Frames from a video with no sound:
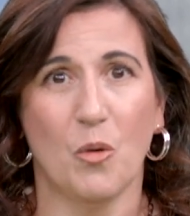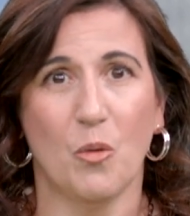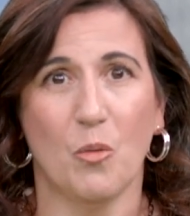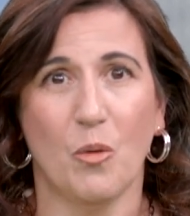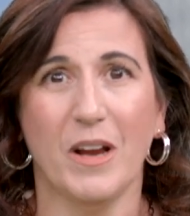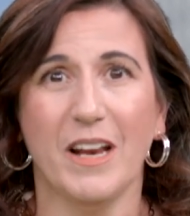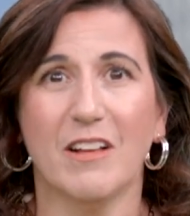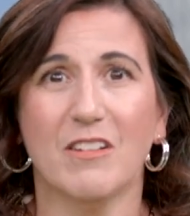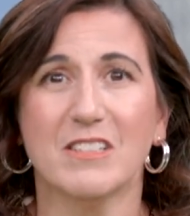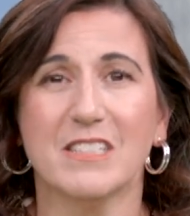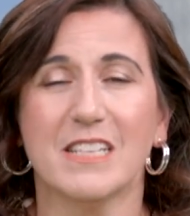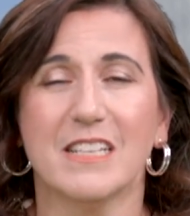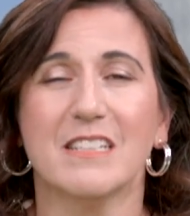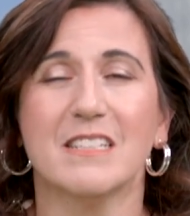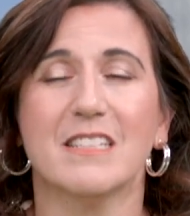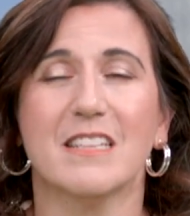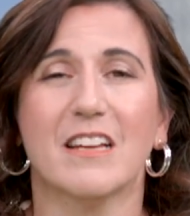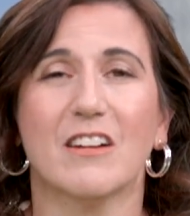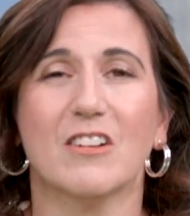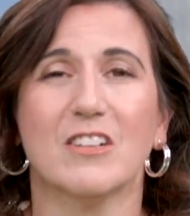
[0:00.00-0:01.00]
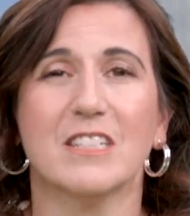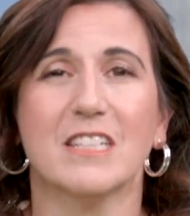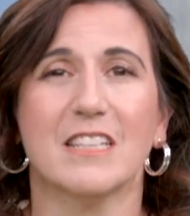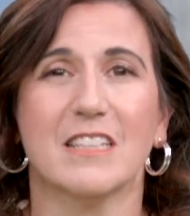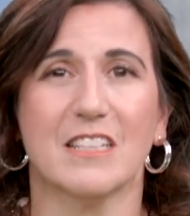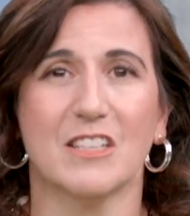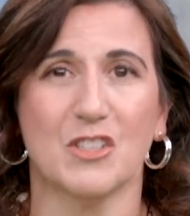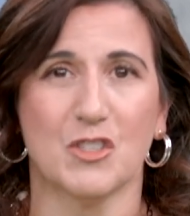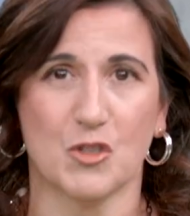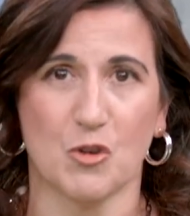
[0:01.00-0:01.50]
What else is there to
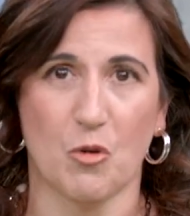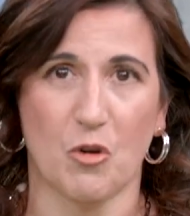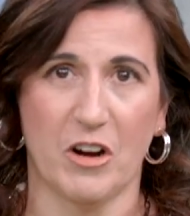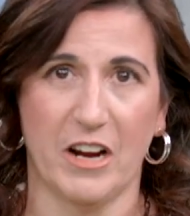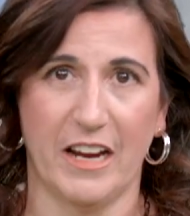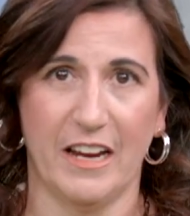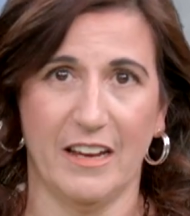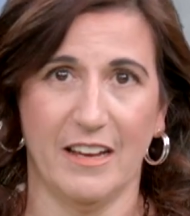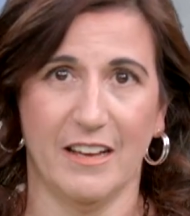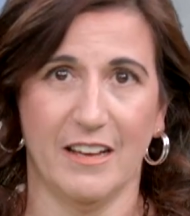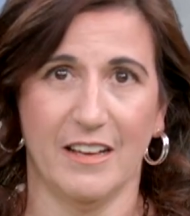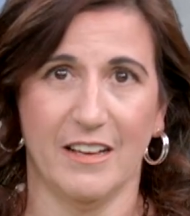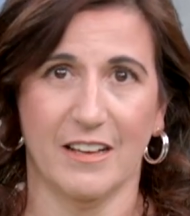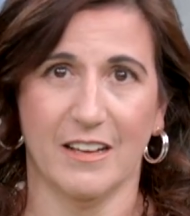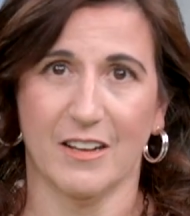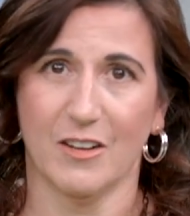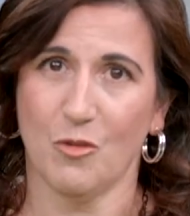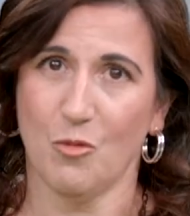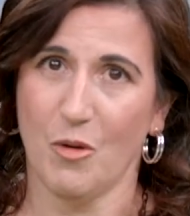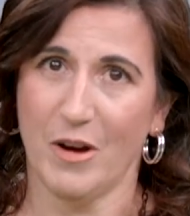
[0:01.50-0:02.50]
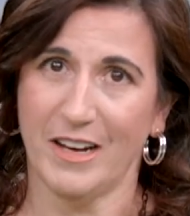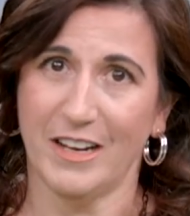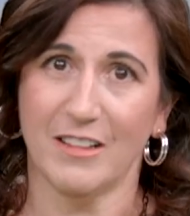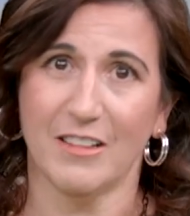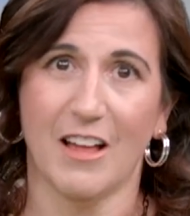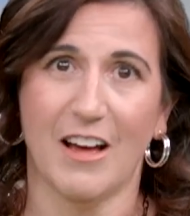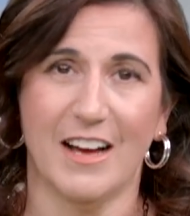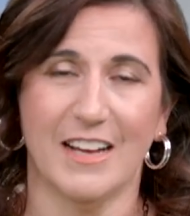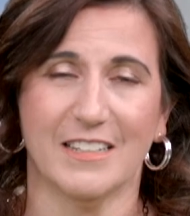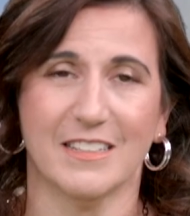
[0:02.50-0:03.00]
this story? Quite a
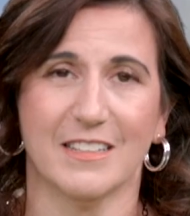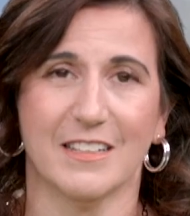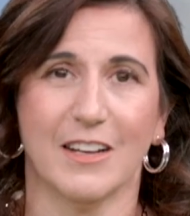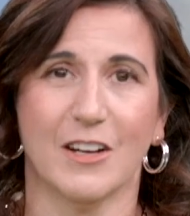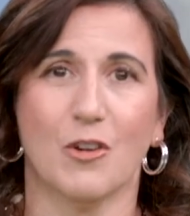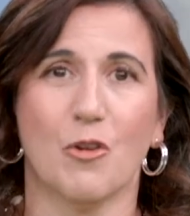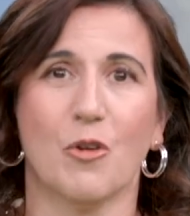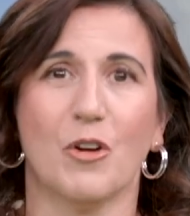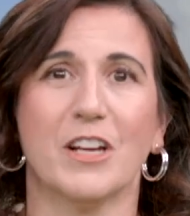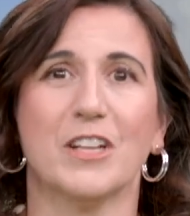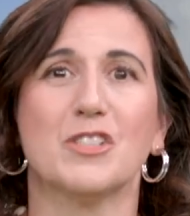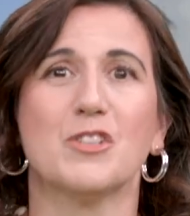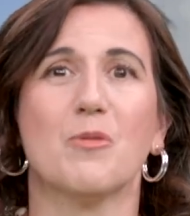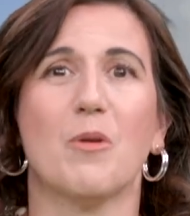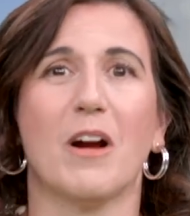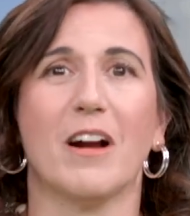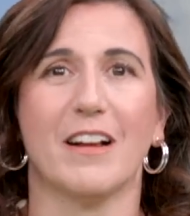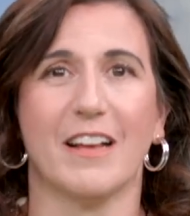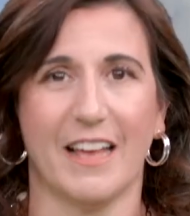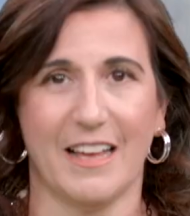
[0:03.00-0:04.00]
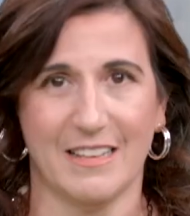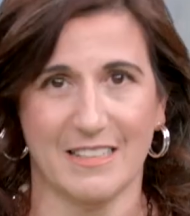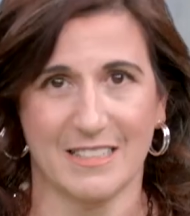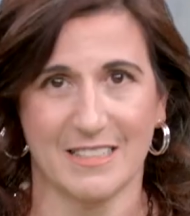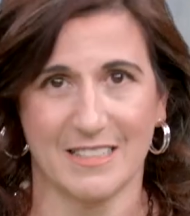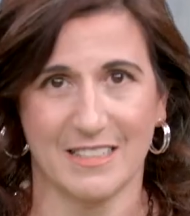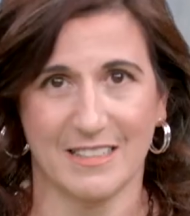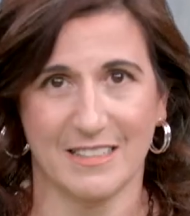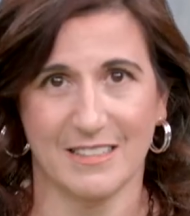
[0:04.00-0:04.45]
lot, according to our guest.